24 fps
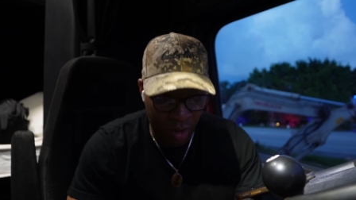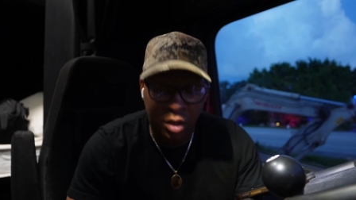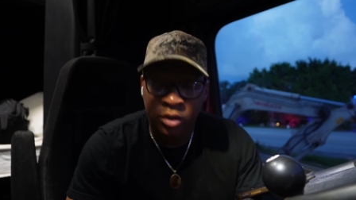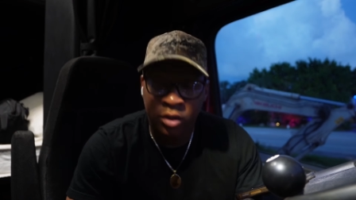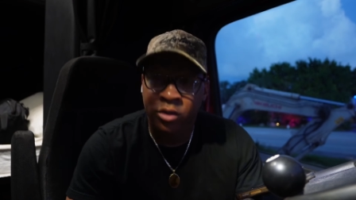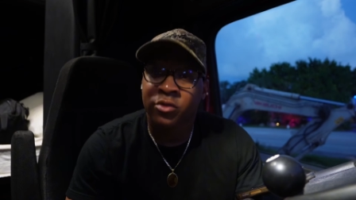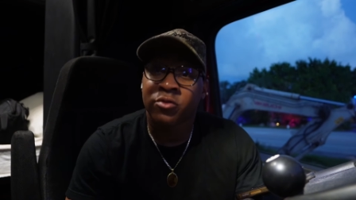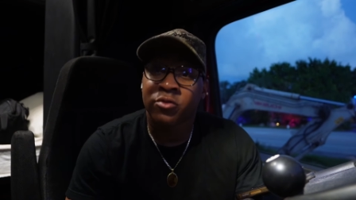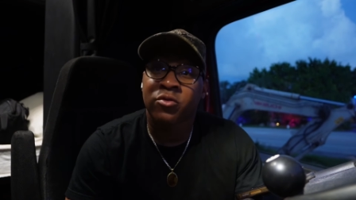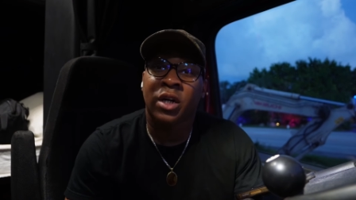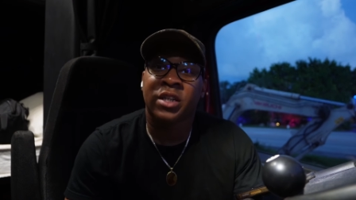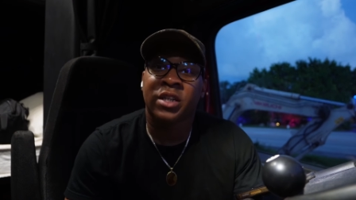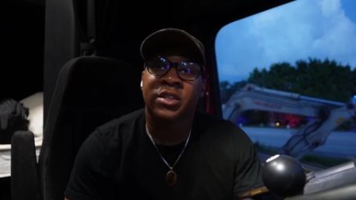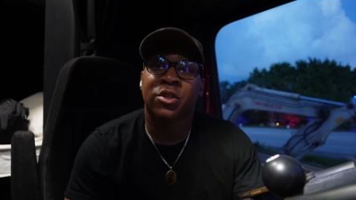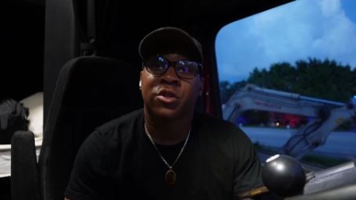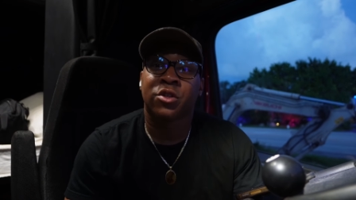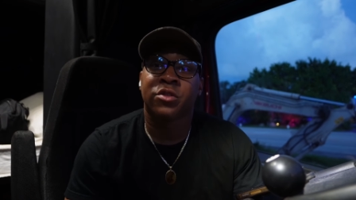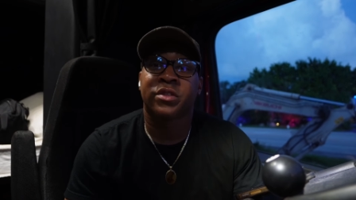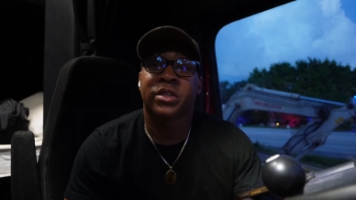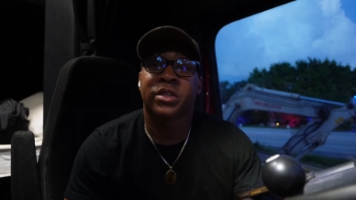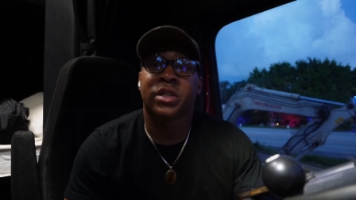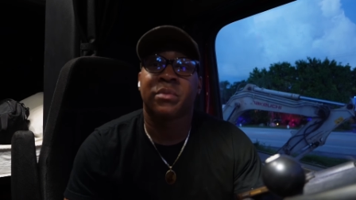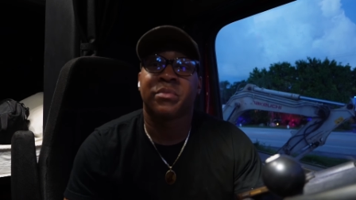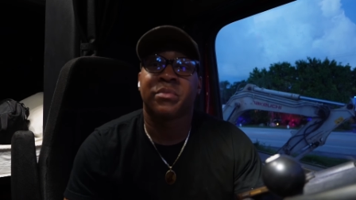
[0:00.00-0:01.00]
so I
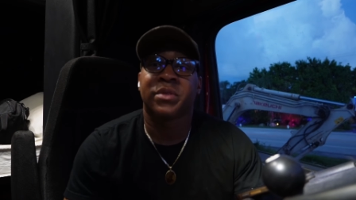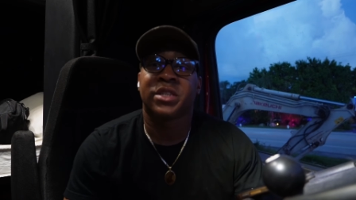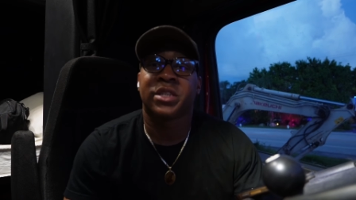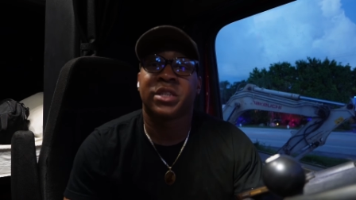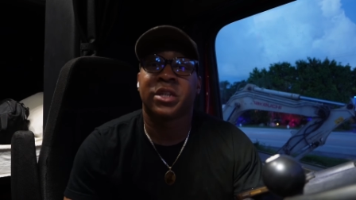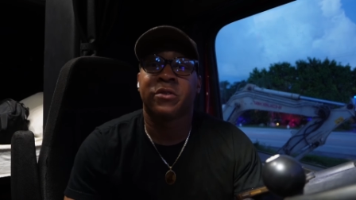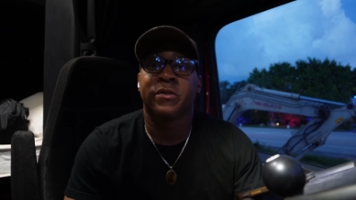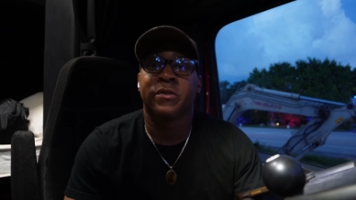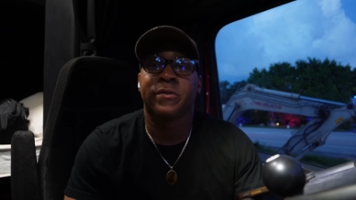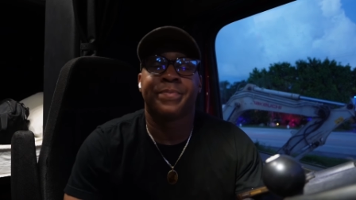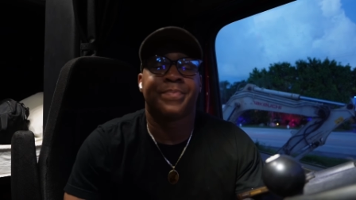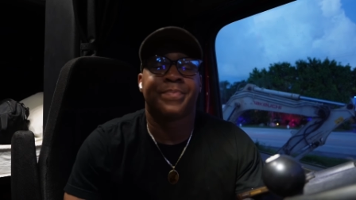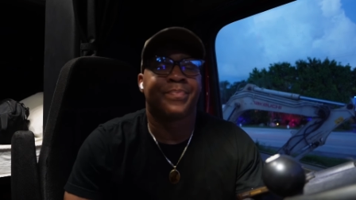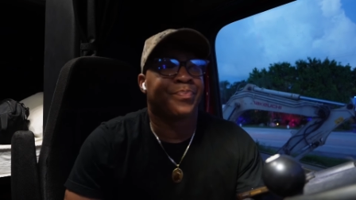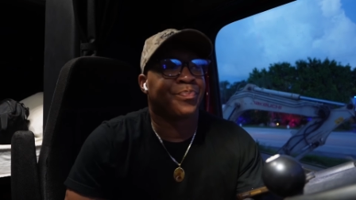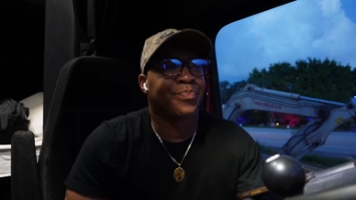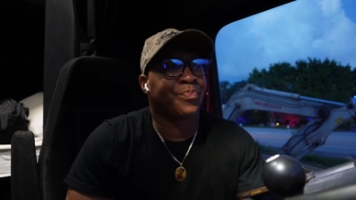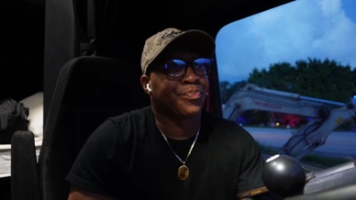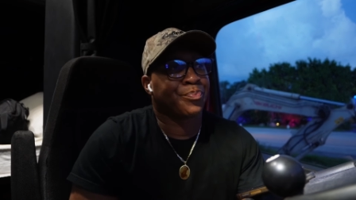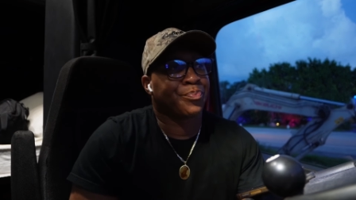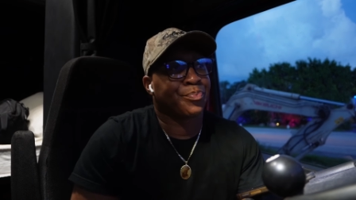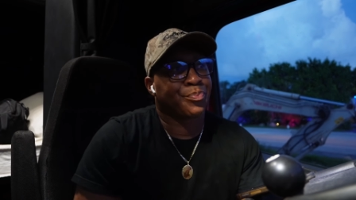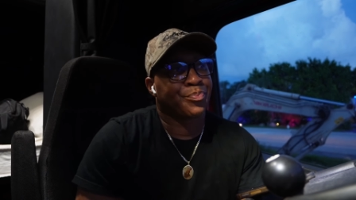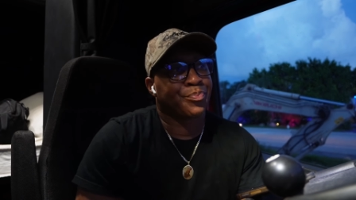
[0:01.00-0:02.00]
chose to come to Shelton.
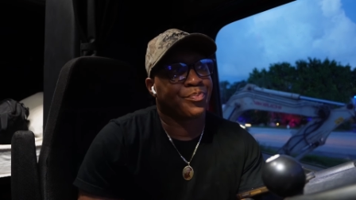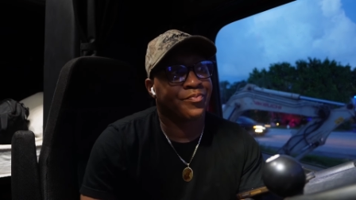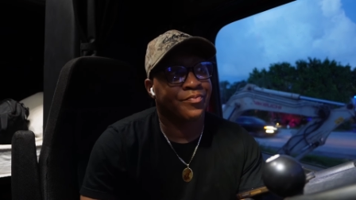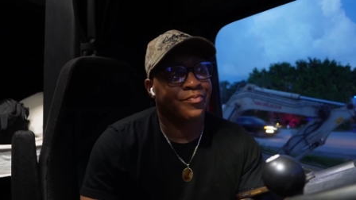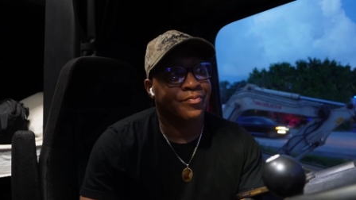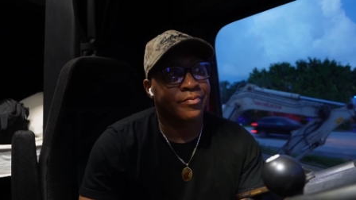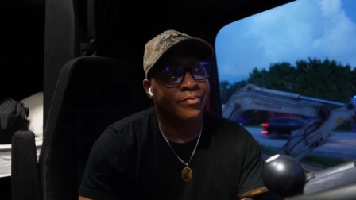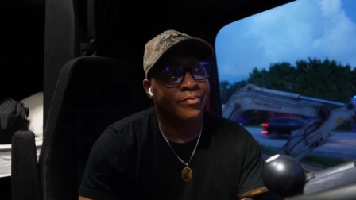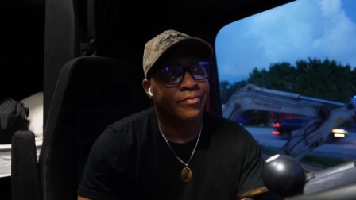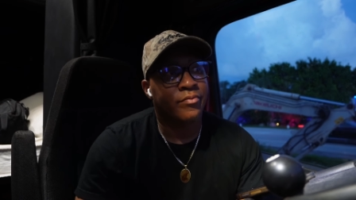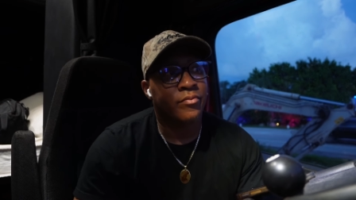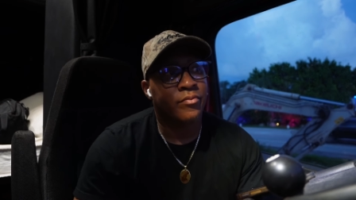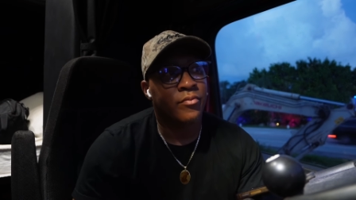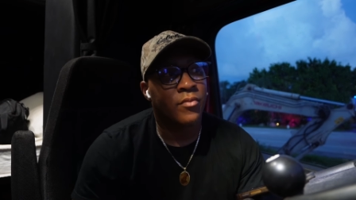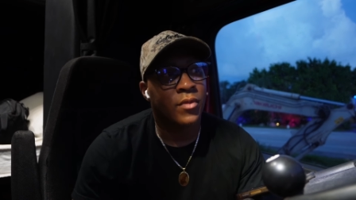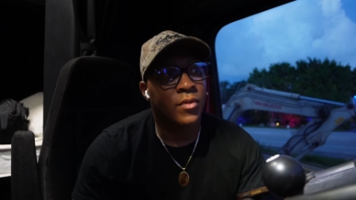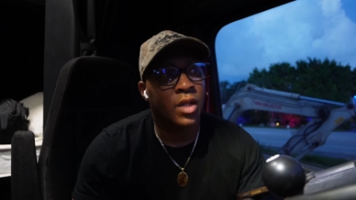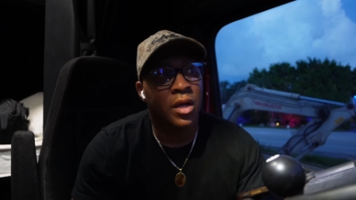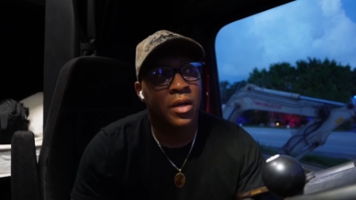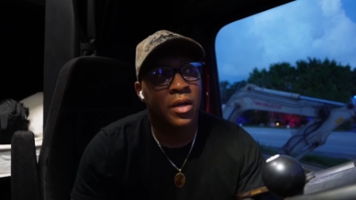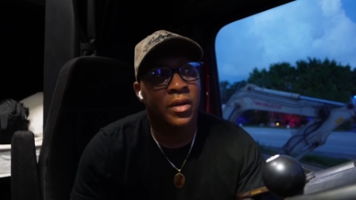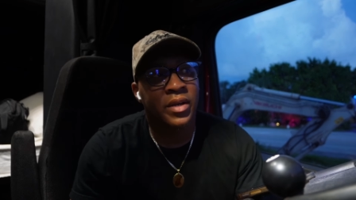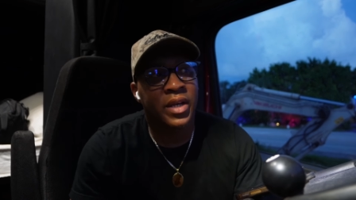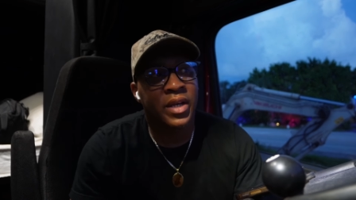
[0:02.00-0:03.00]

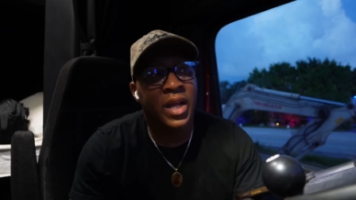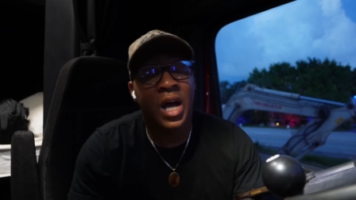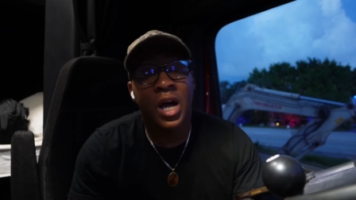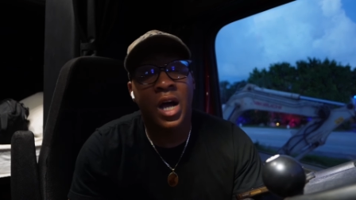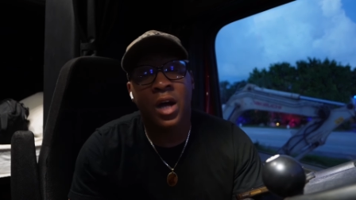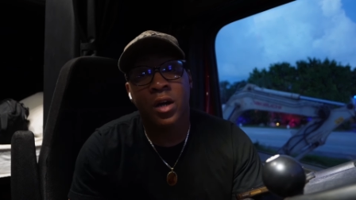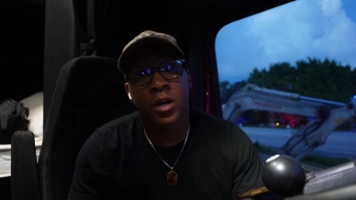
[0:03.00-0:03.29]
Now